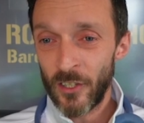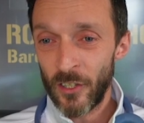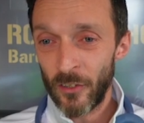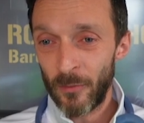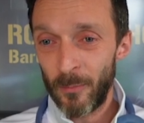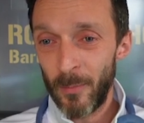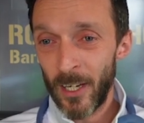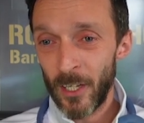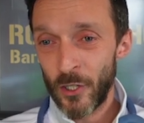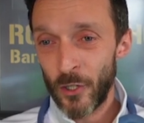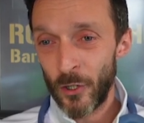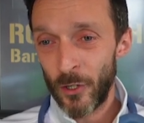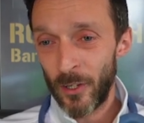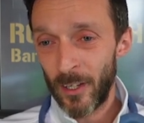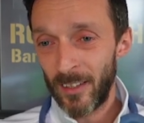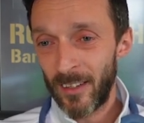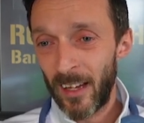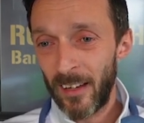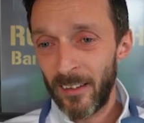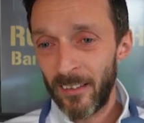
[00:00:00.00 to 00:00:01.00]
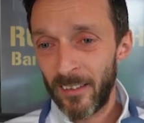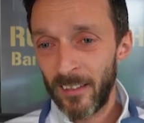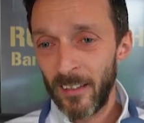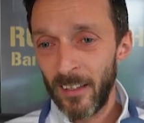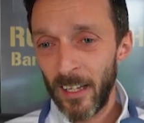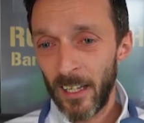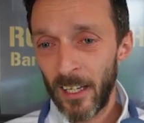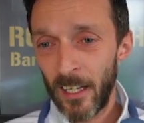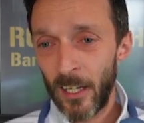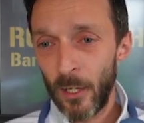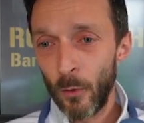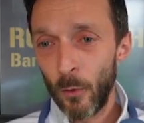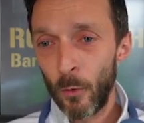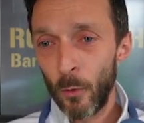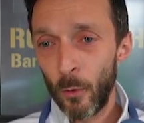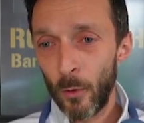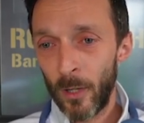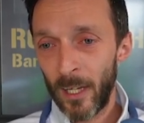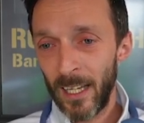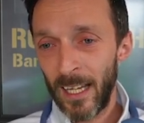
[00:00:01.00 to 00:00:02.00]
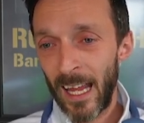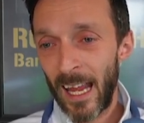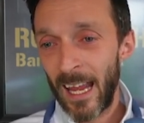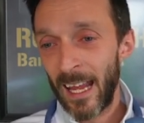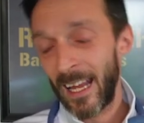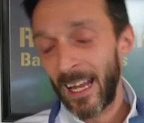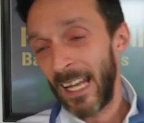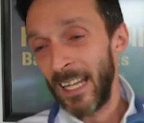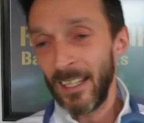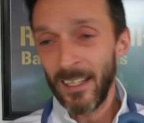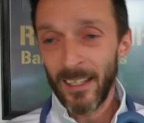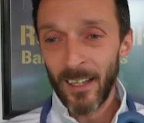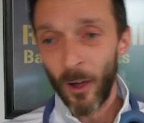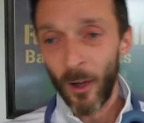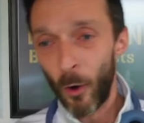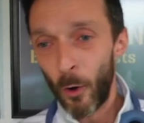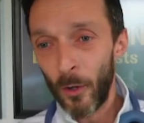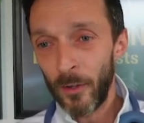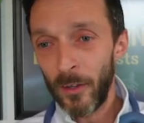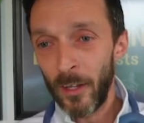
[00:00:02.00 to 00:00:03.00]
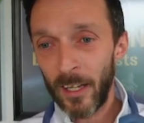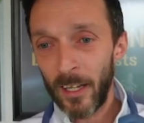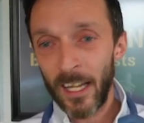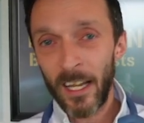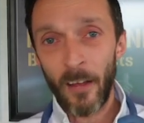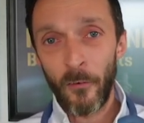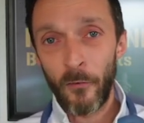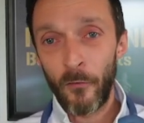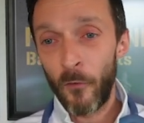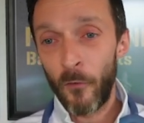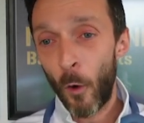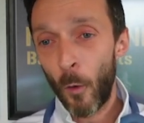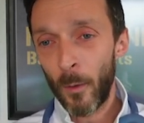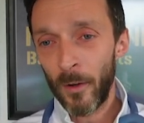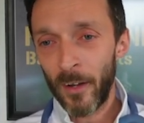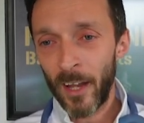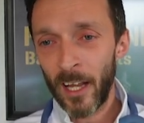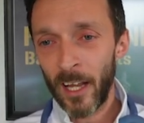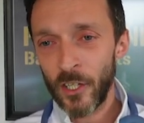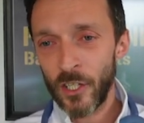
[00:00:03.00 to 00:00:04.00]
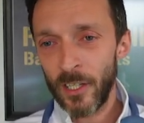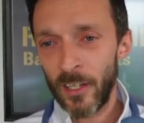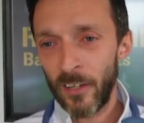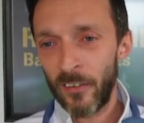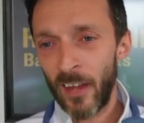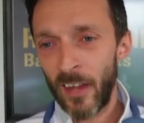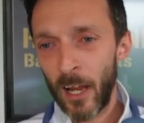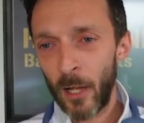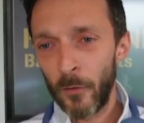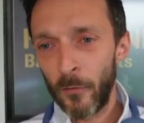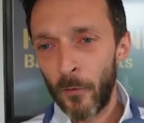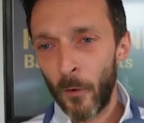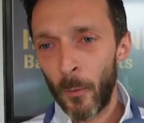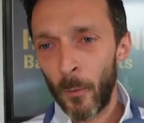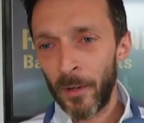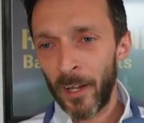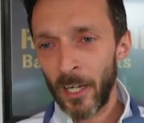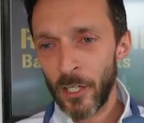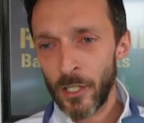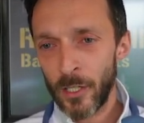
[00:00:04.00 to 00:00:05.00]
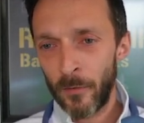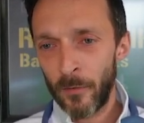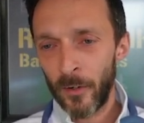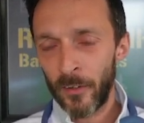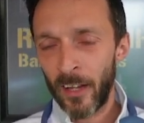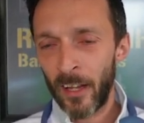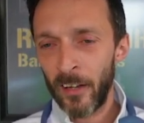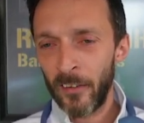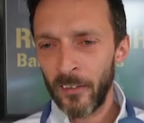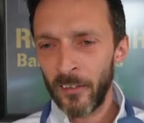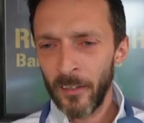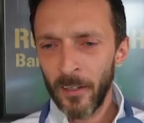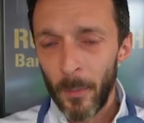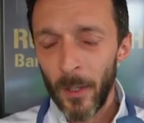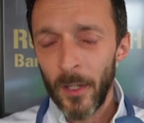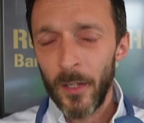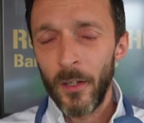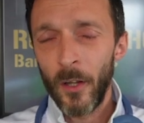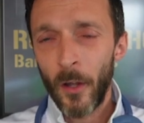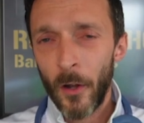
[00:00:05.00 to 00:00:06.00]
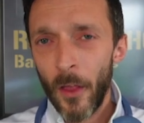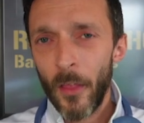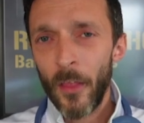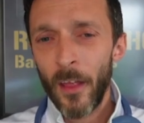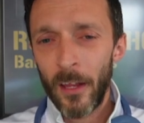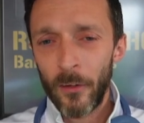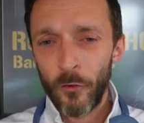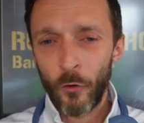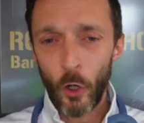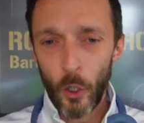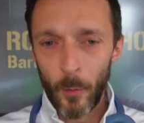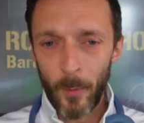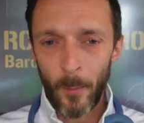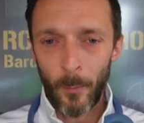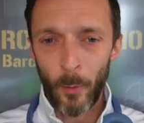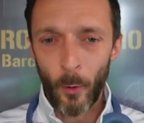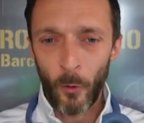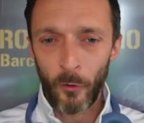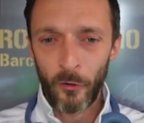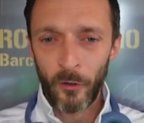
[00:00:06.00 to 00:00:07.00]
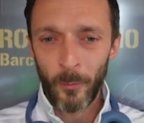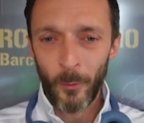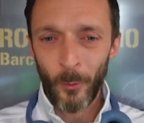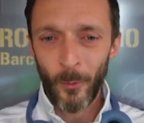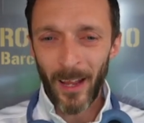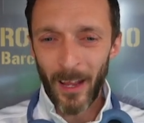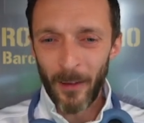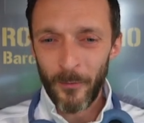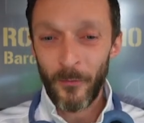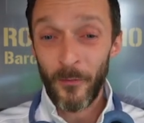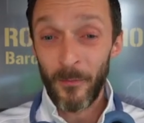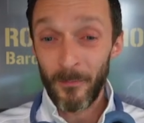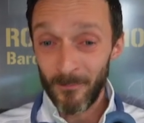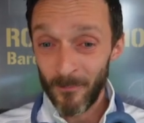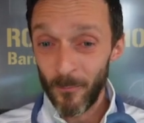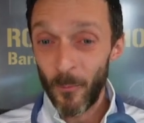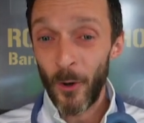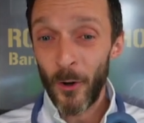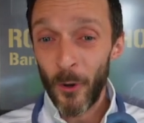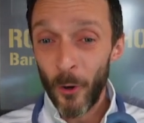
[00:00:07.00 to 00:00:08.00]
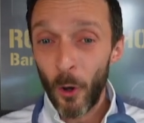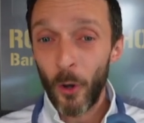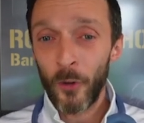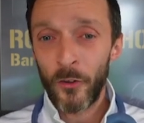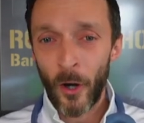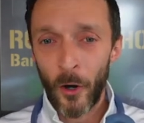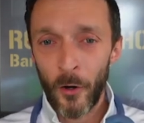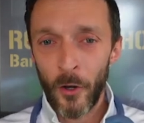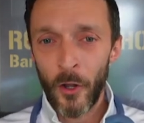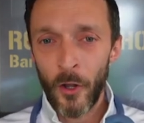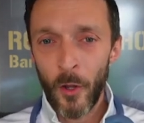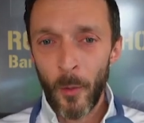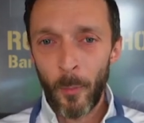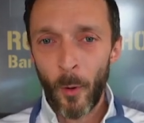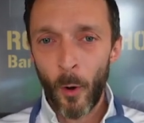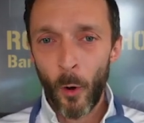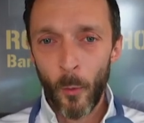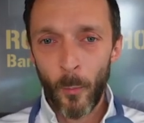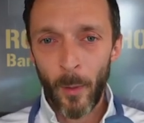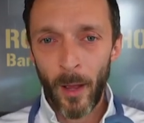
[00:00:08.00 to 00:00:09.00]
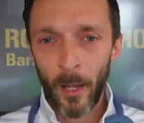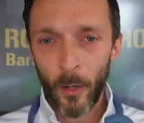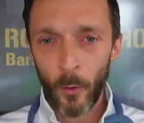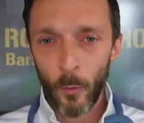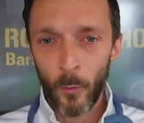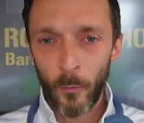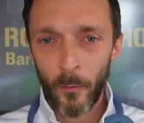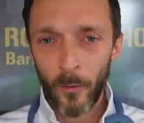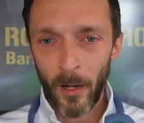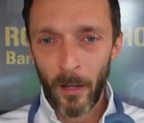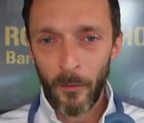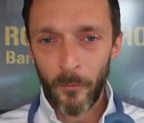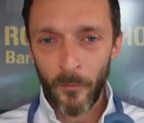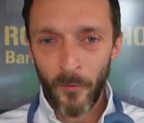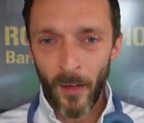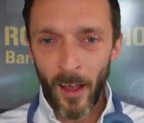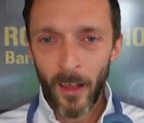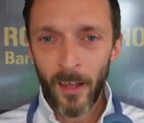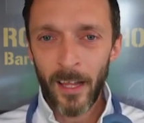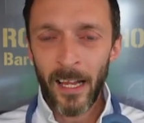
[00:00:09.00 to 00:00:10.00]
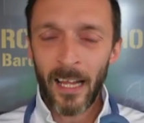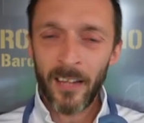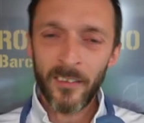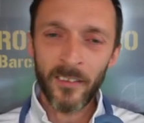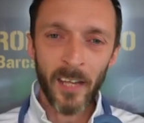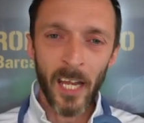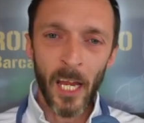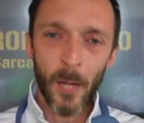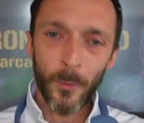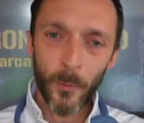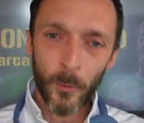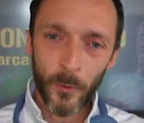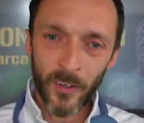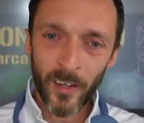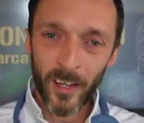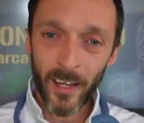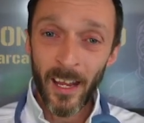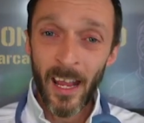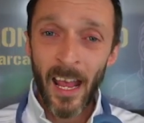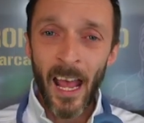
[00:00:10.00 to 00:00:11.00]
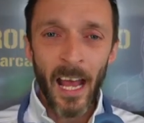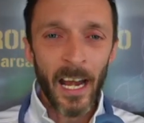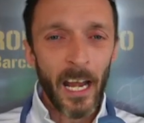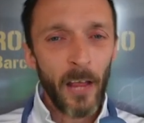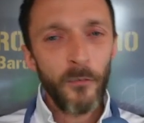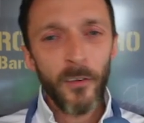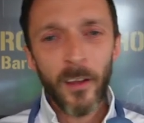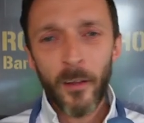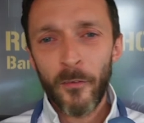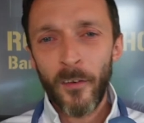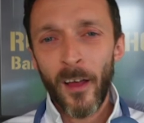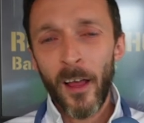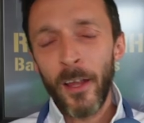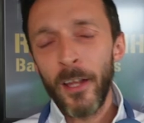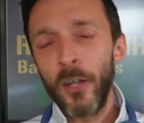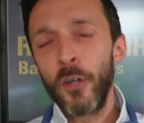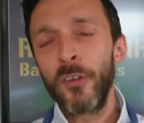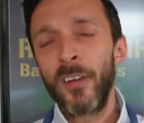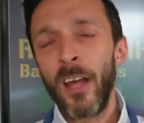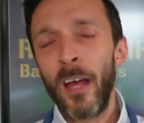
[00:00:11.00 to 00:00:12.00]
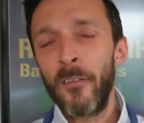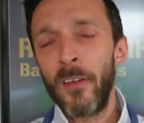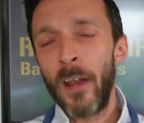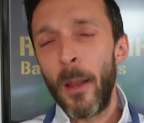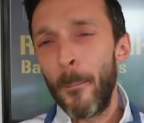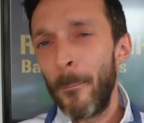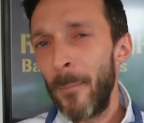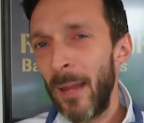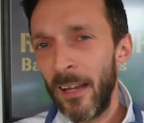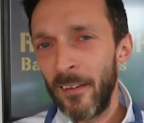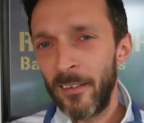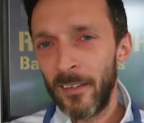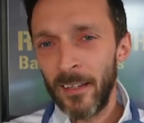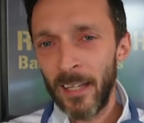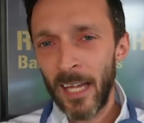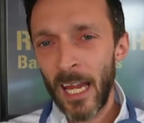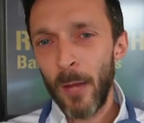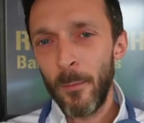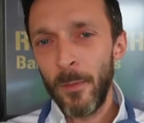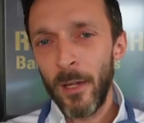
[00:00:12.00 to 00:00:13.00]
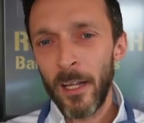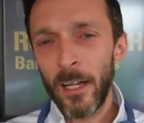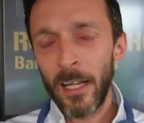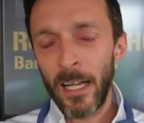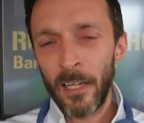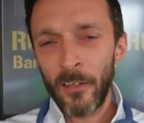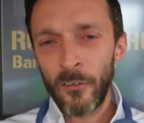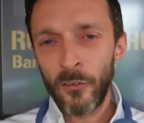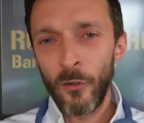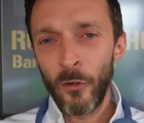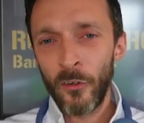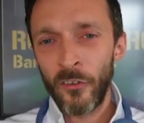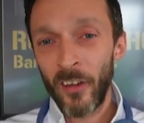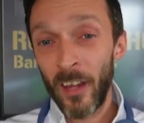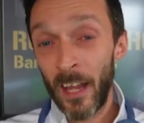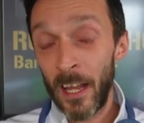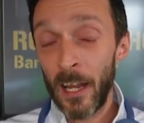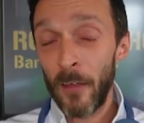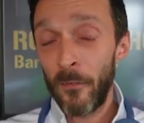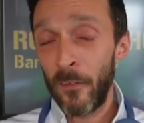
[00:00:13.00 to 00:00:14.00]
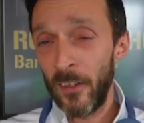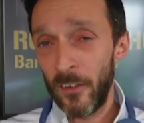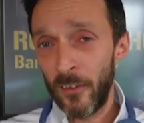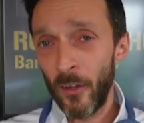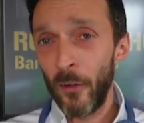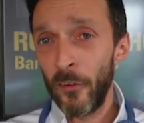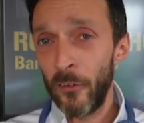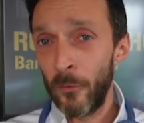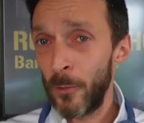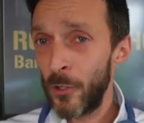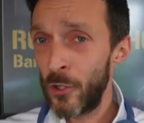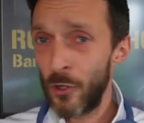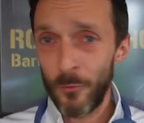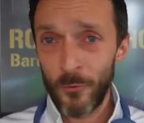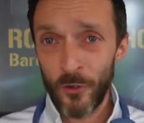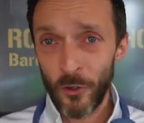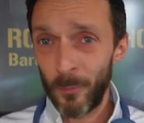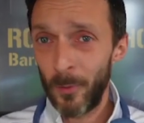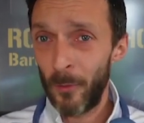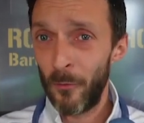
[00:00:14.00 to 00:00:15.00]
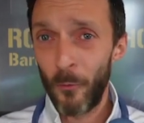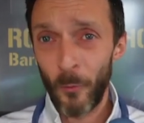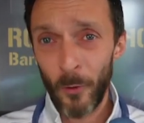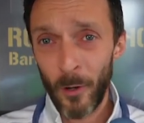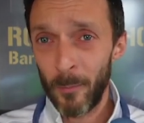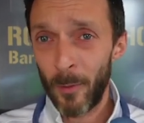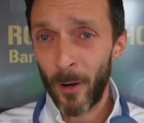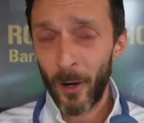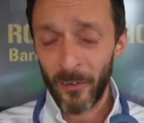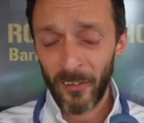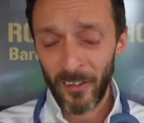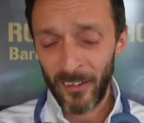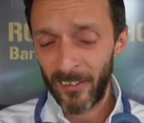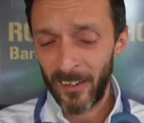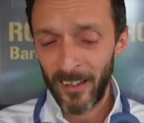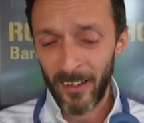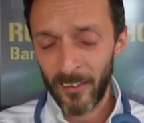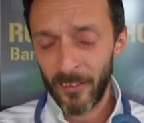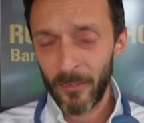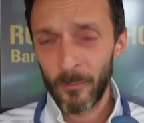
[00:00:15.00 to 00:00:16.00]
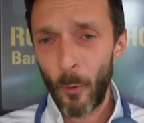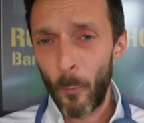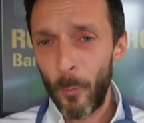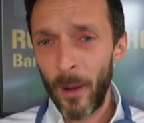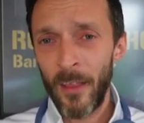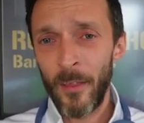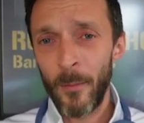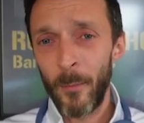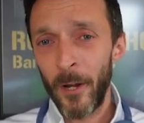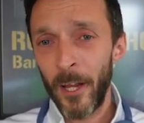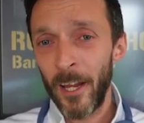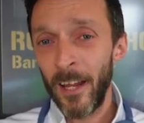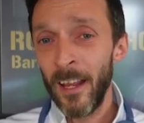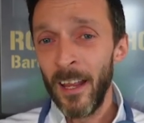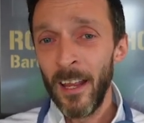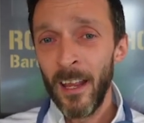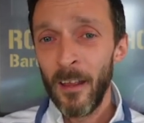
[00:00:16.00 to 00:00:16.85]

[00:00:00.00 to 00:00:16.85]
just make sure that Daizen and Kyogo can get in on the kind of forward action, the second forward action if you're Daizen. But none of that is going to be possible if we're not turning the ball back over. If Valley isn't able to, and I think Valley could have an amazing game here against Nusa, and if he does, we should just be phoning Barca and saying, listen, we'll pay the money.